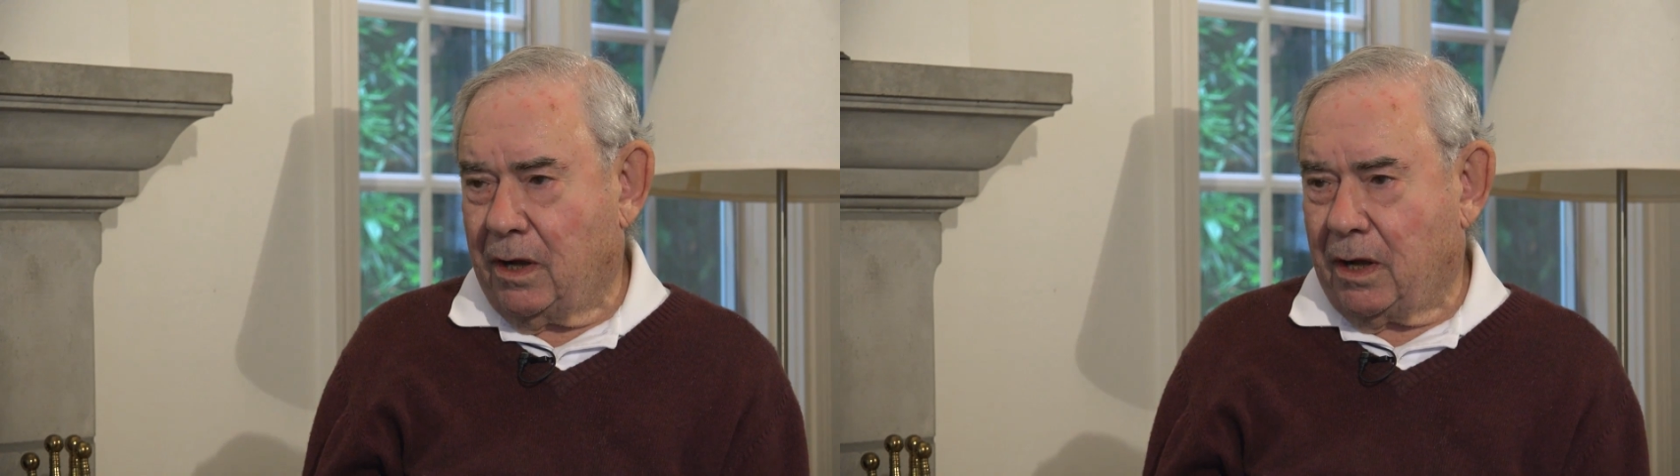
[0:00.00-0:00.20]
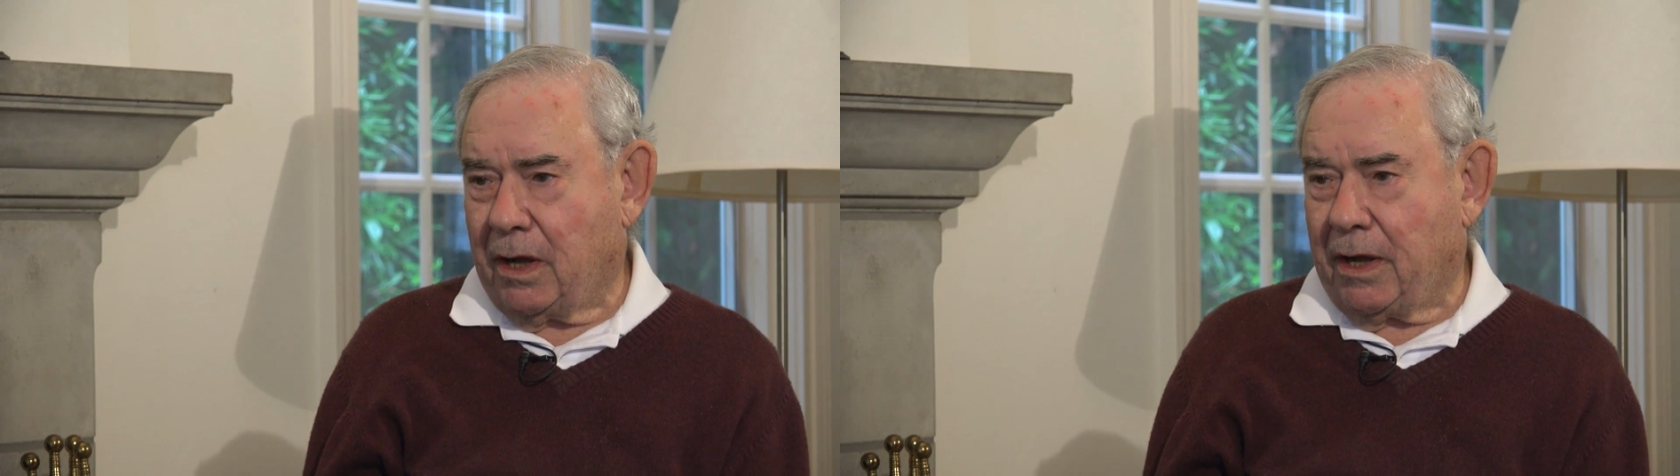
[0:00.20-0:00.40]

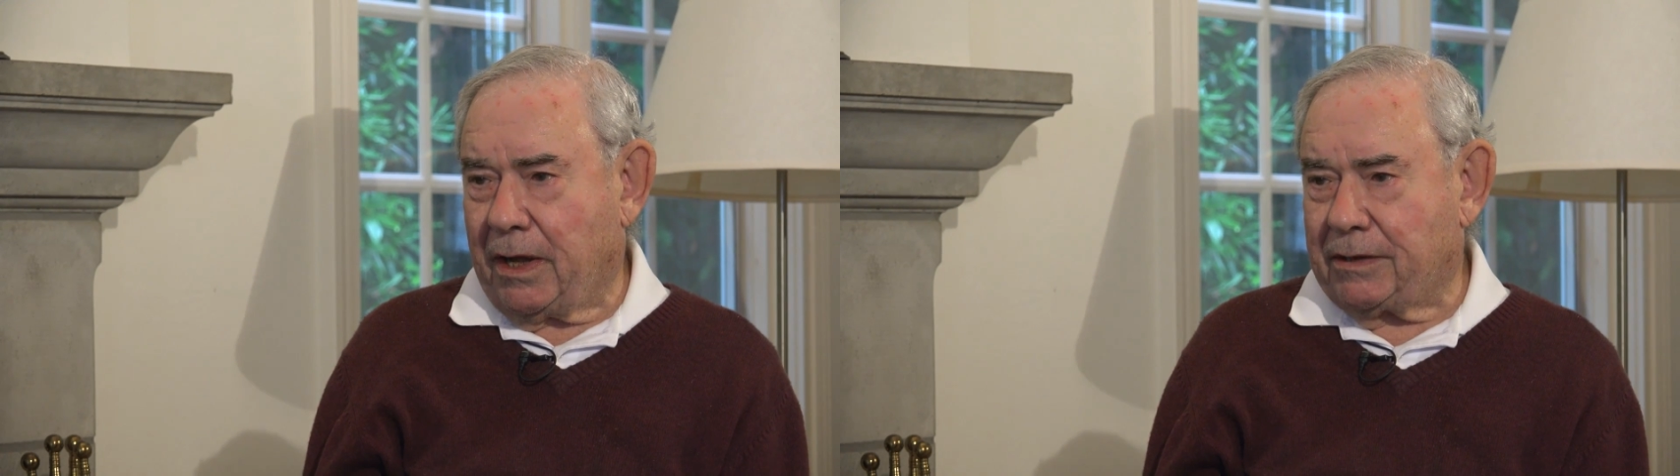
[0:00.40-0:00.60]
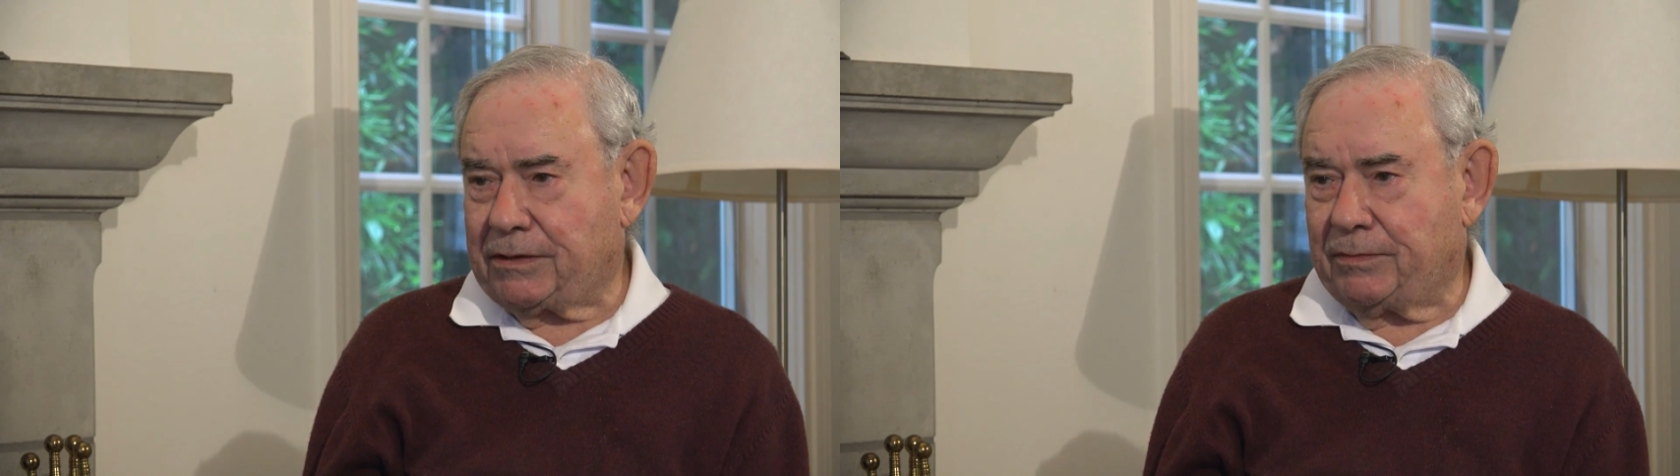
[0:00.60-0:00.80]

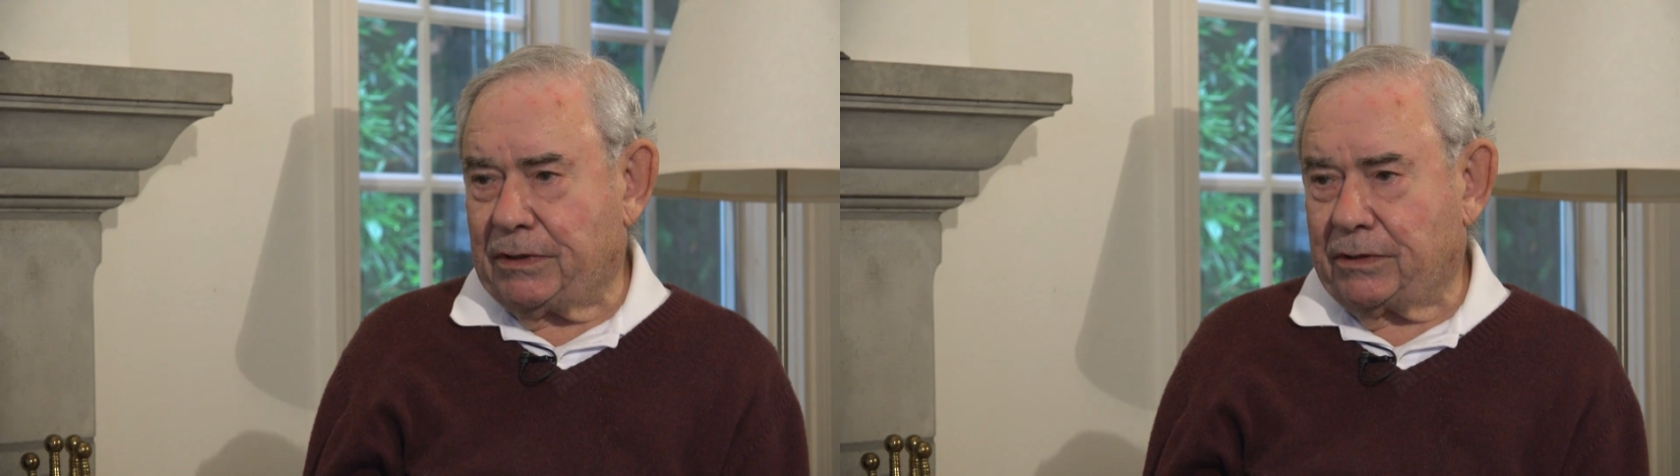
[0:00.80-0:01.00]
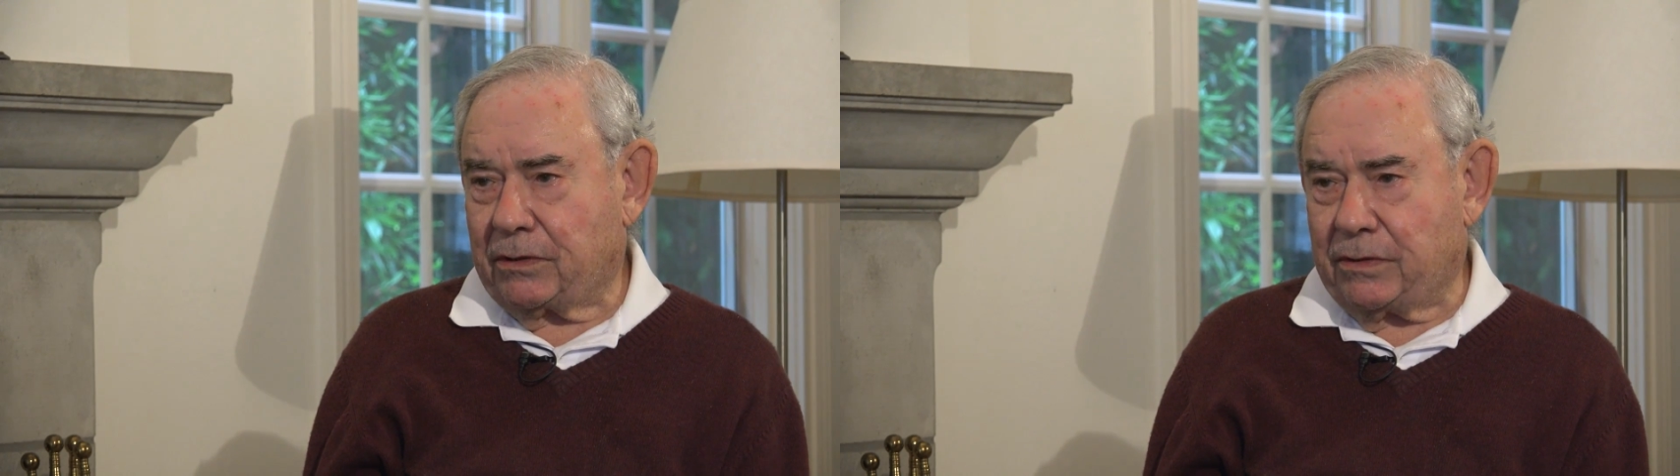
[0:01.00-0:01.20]
as
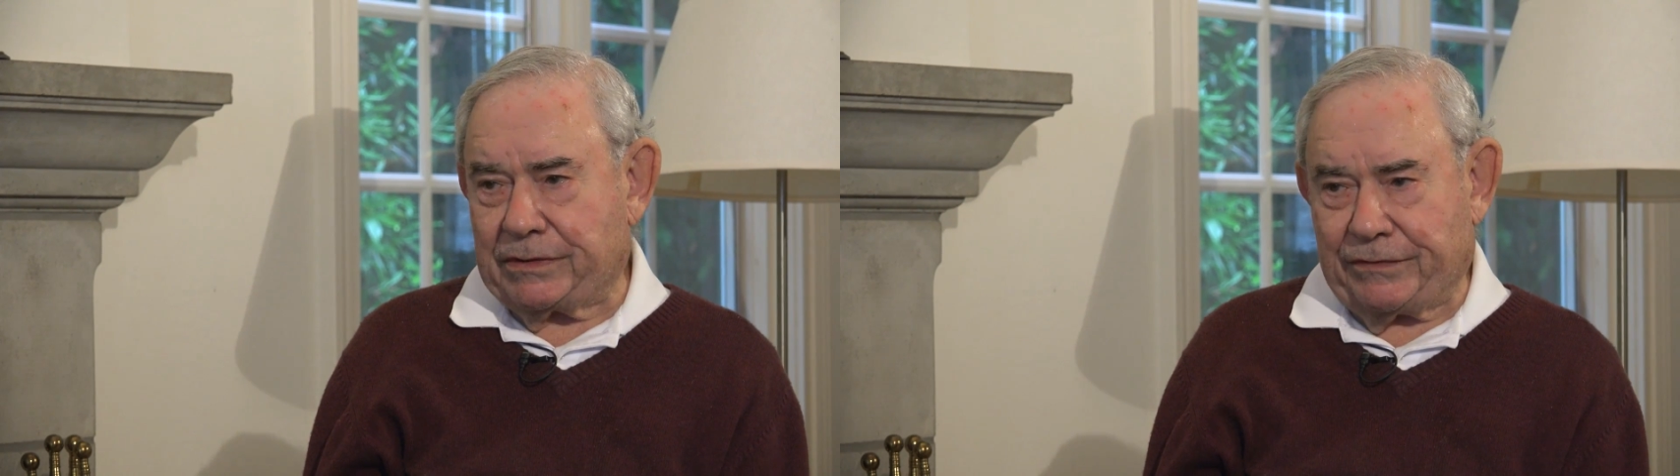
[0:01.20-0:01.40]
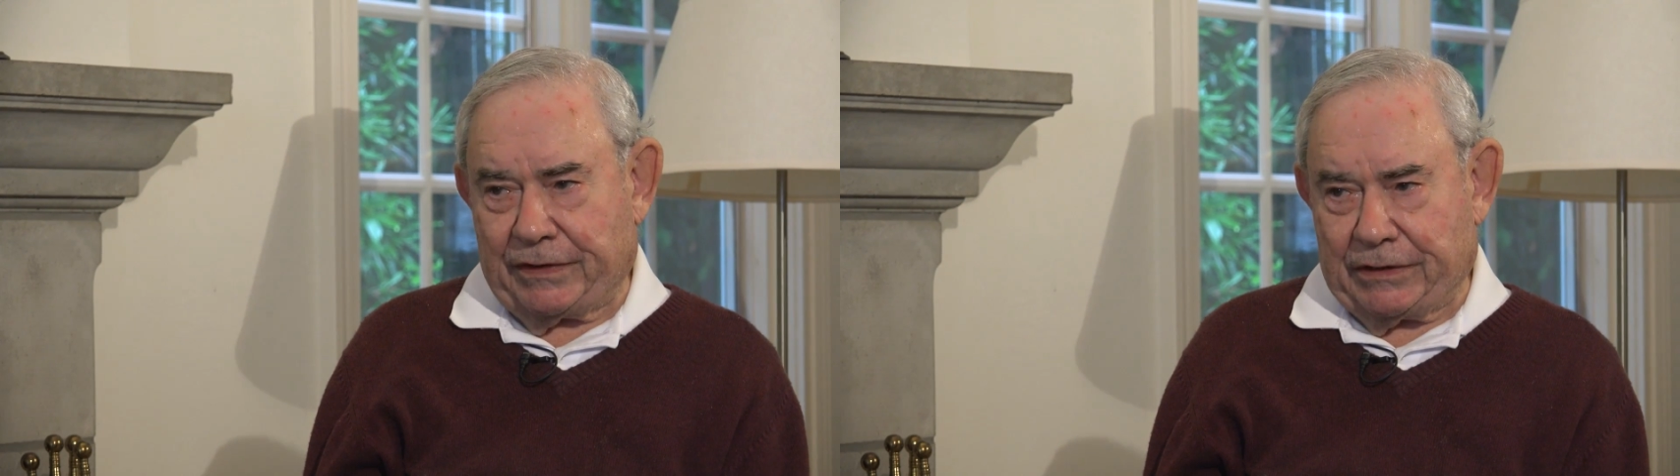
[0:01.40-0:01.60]
being the
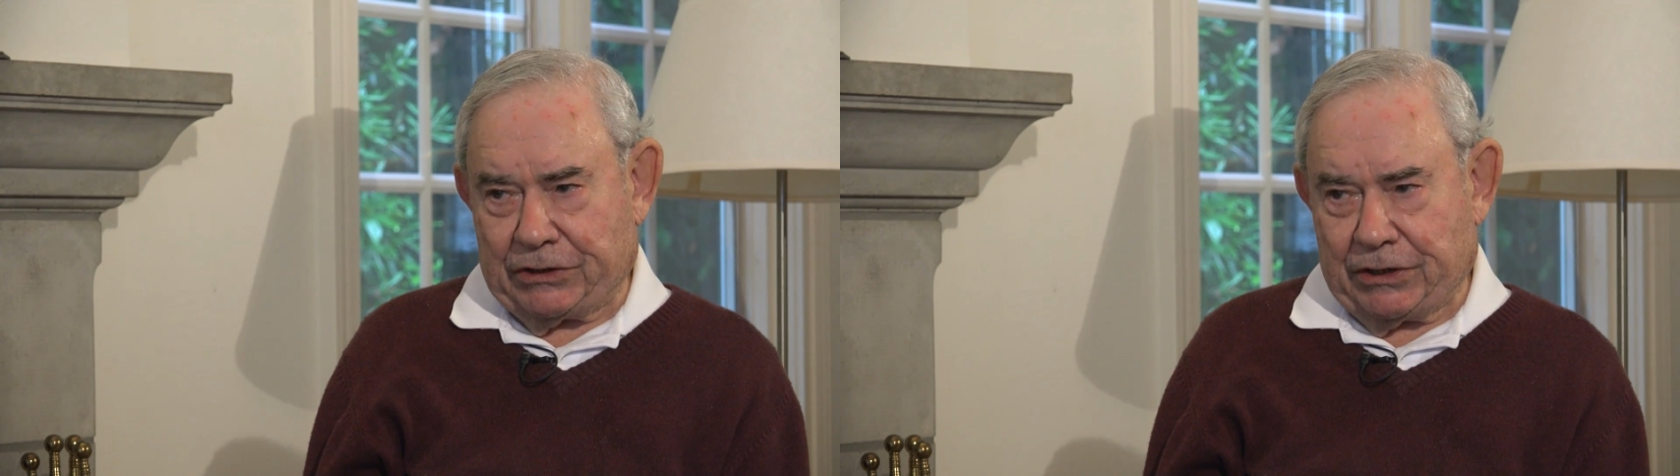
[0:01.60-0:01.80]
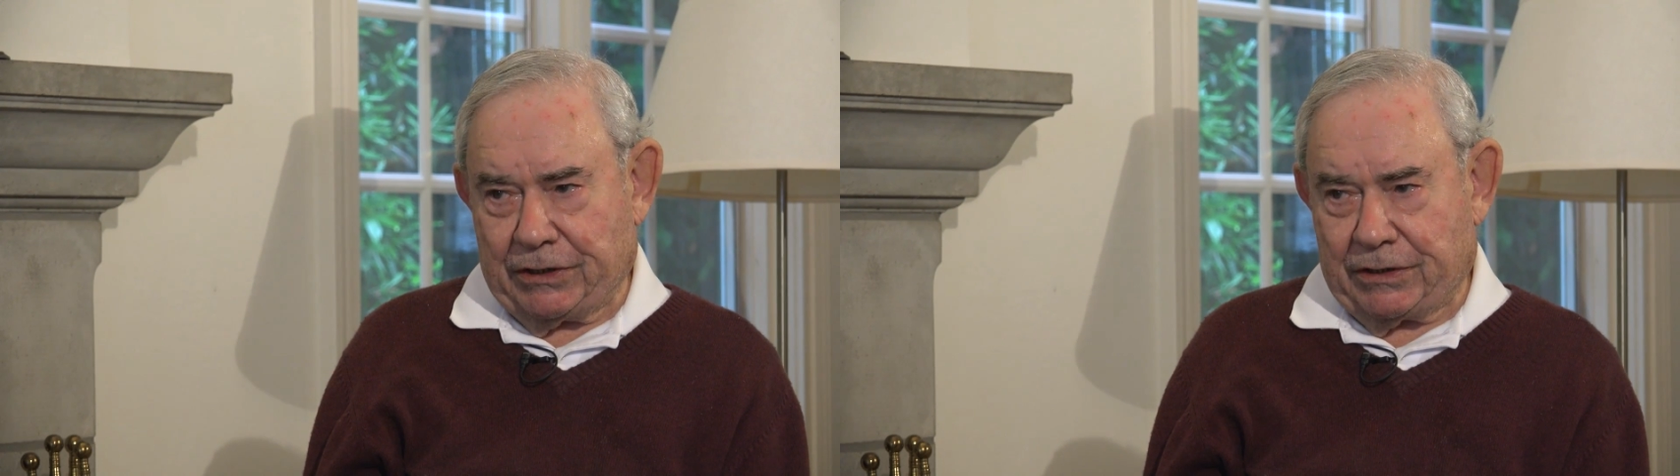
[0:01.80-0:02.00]
cause of age
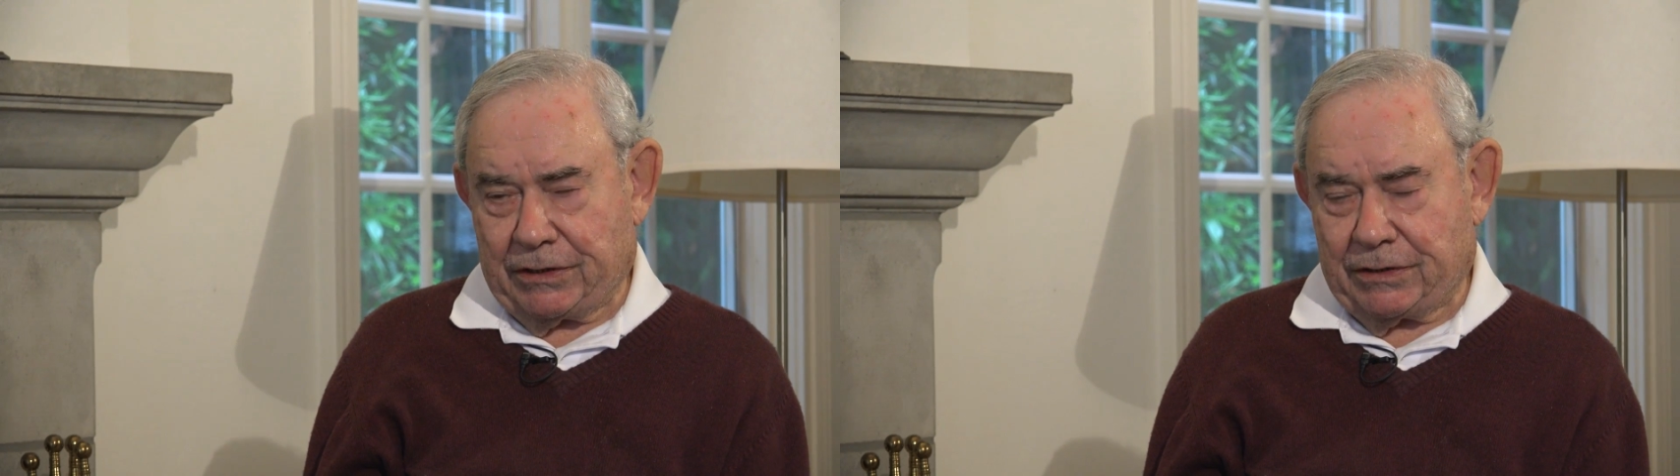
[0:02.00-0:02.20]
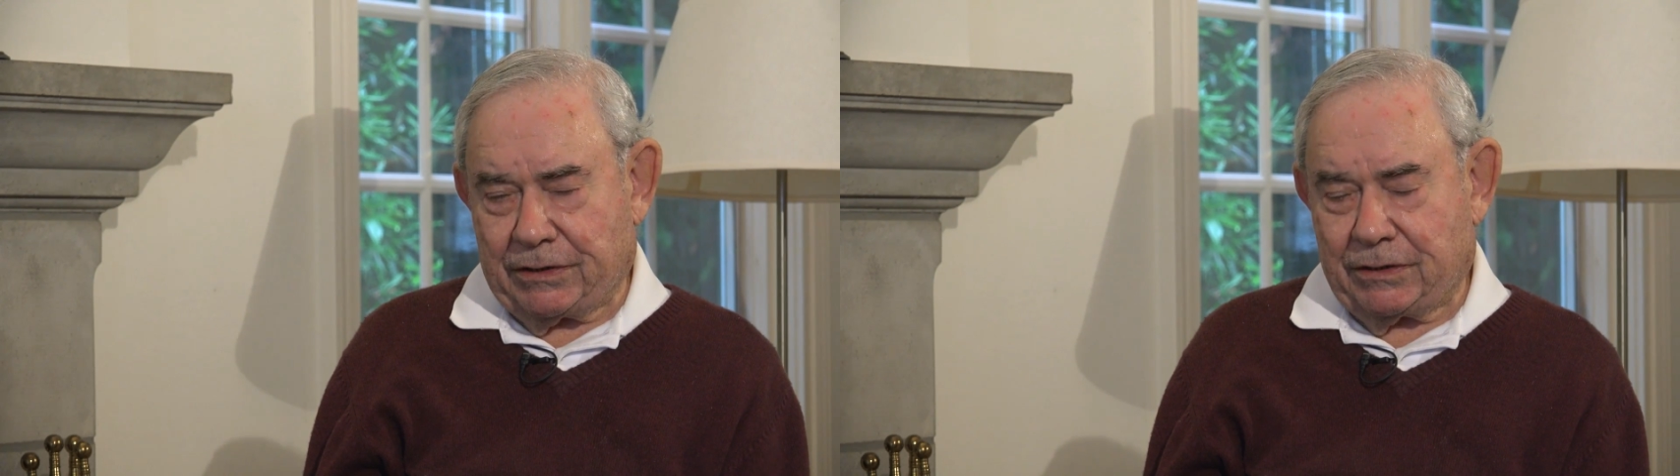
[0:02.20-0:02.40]

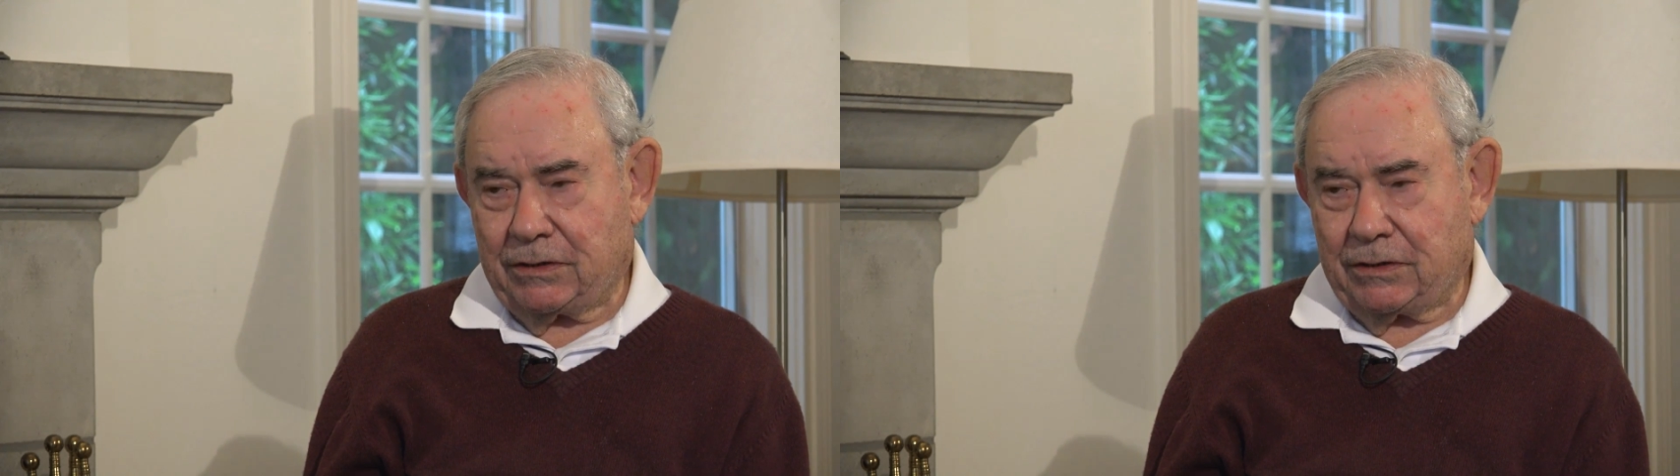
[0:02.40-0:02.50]
changes.